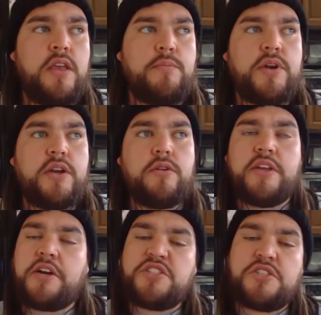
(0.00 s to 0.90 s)
but it only
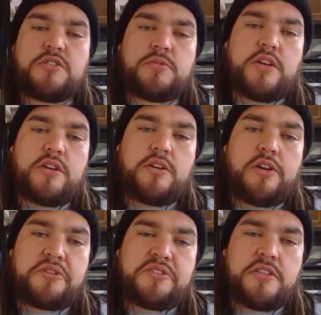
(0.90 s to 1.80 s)
cost us
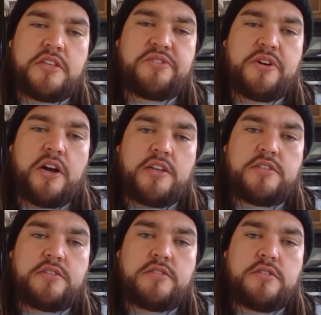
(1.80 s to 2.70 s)
$300 in legal costs